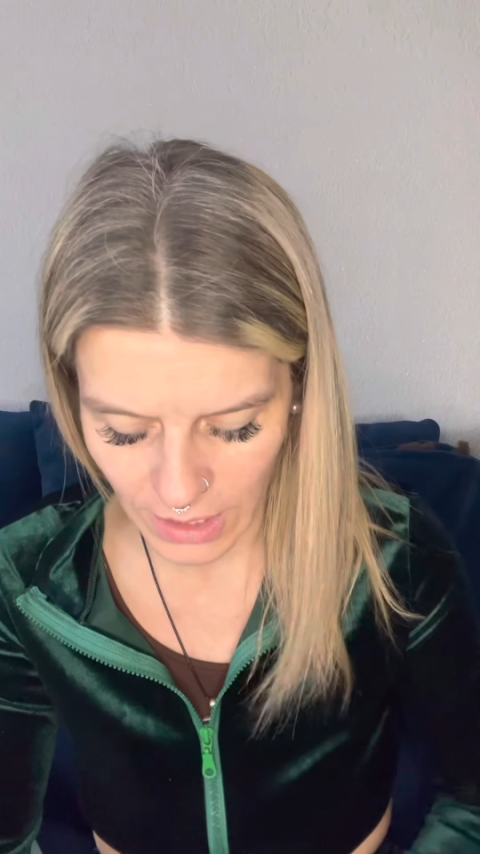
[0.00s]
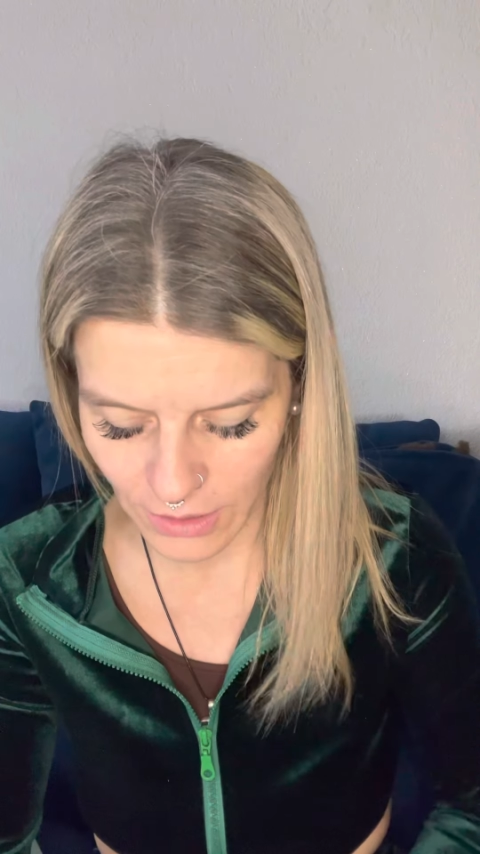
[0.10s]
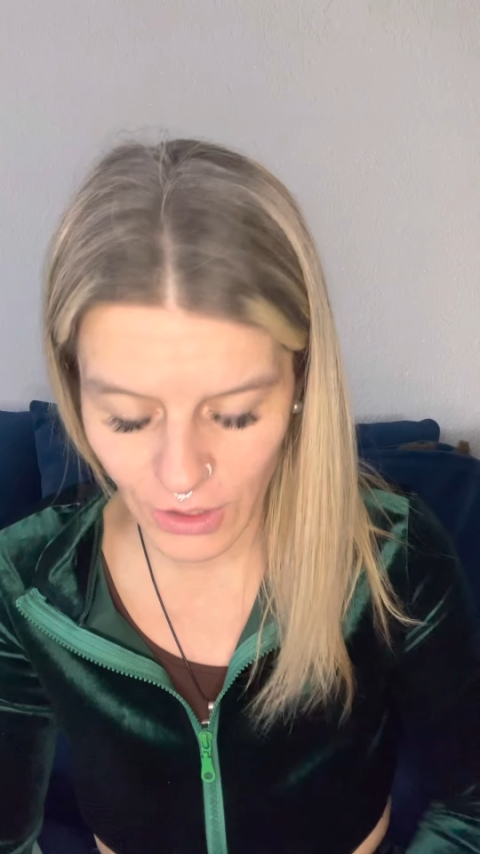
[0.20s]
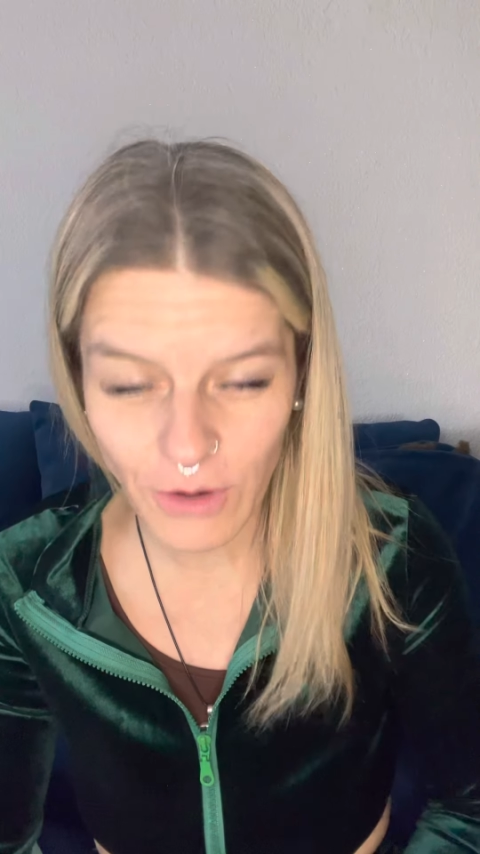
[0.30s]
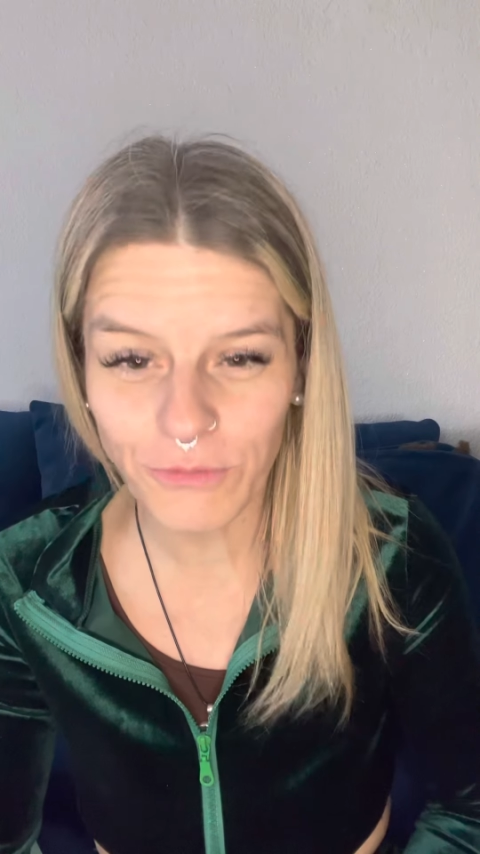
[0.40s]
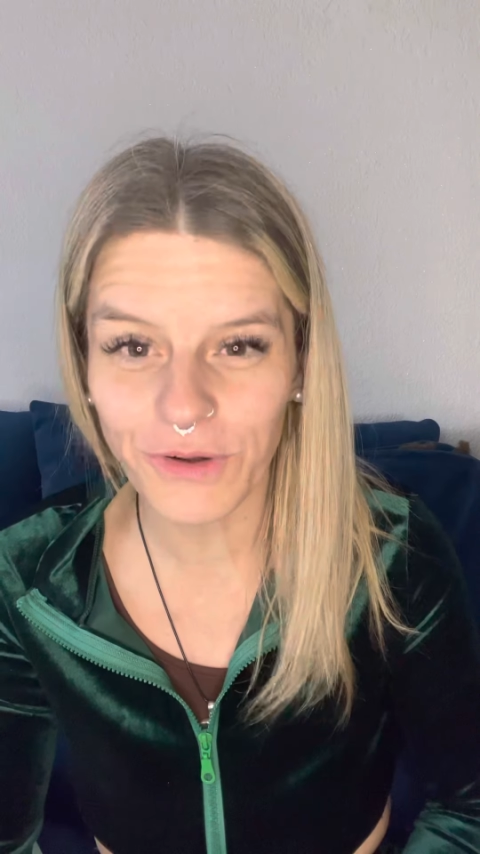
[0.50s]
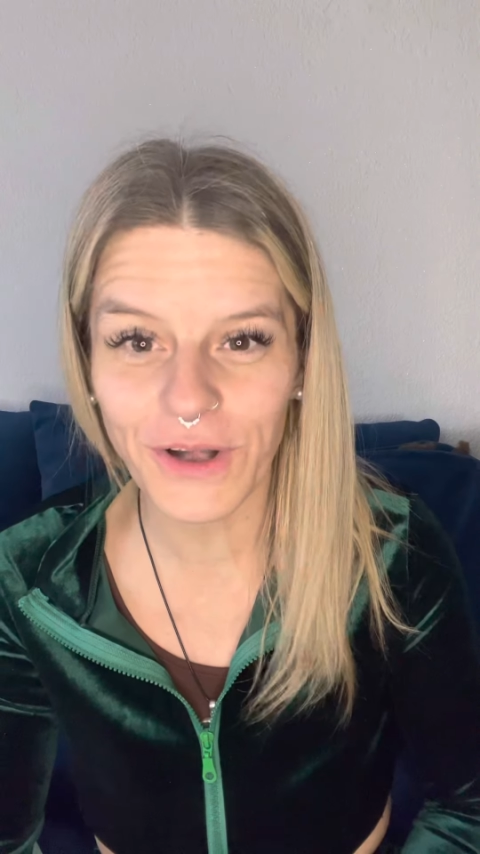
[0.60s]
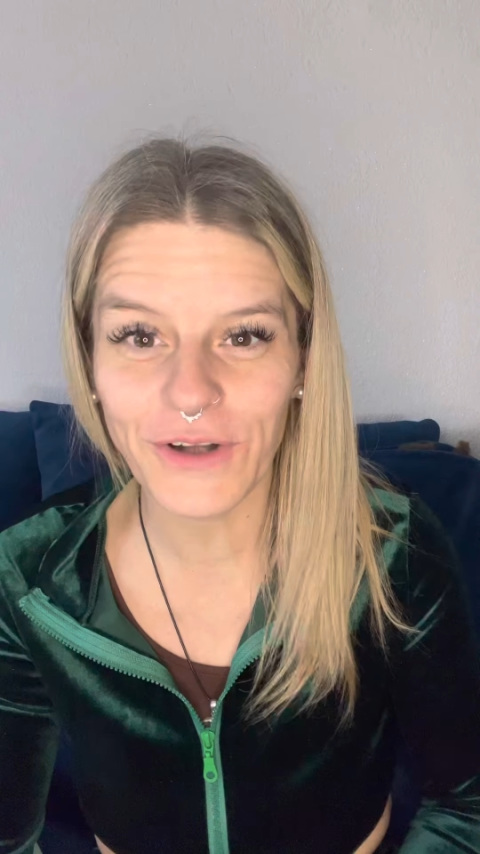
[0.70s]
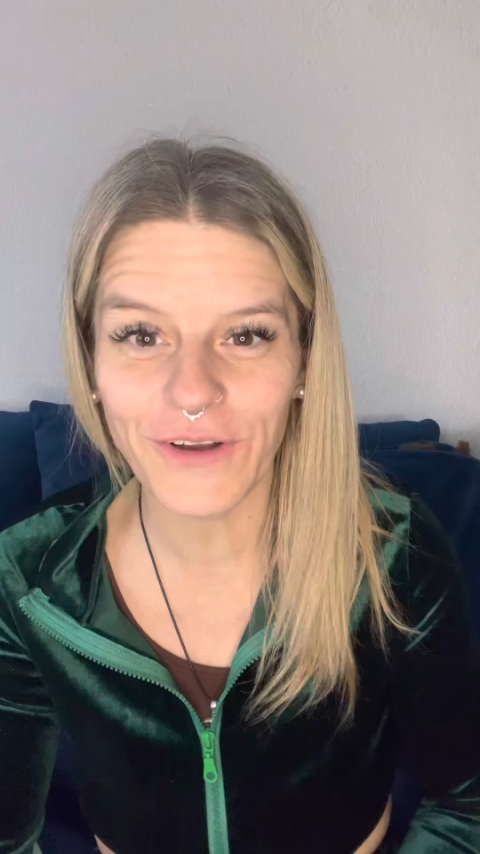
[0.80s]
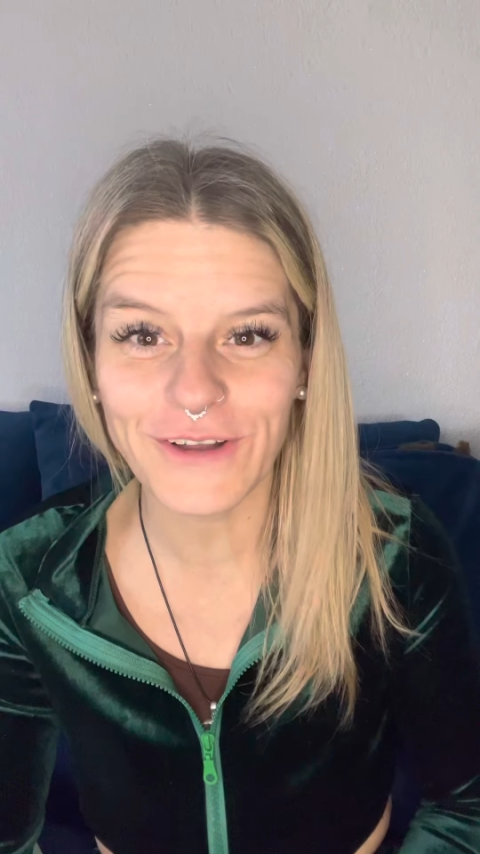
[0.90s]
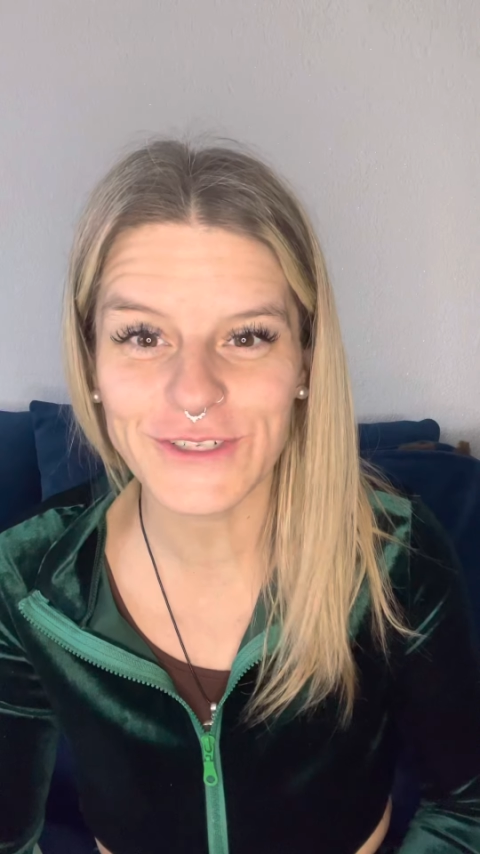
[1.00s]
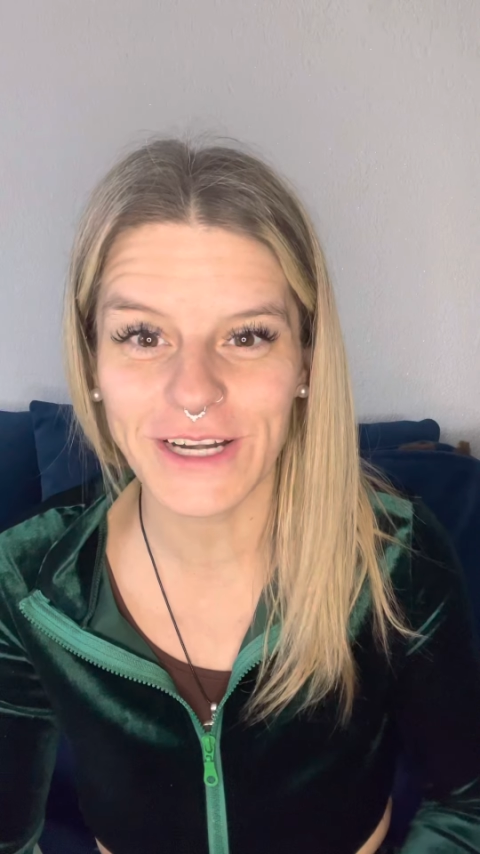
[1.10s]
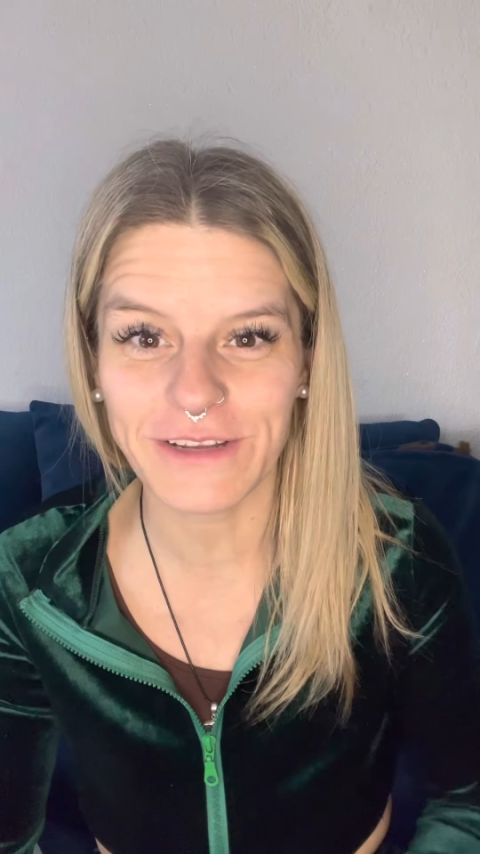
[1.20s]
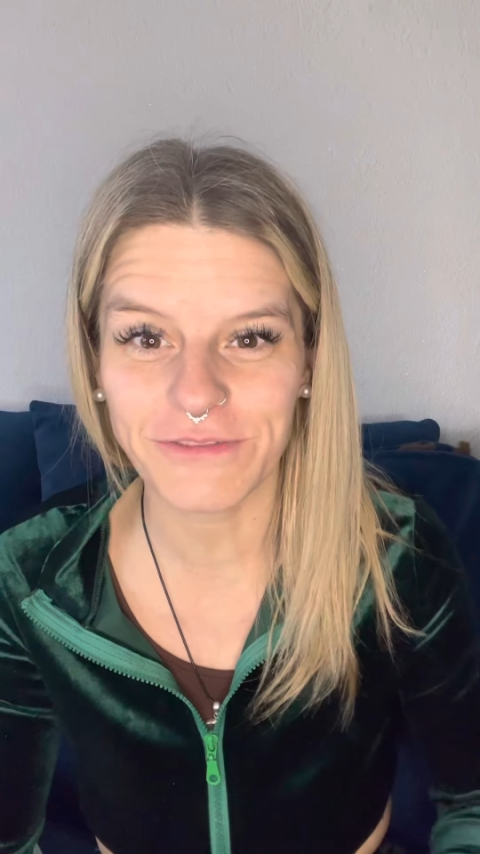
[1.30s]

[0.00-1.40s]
they're not running around trying to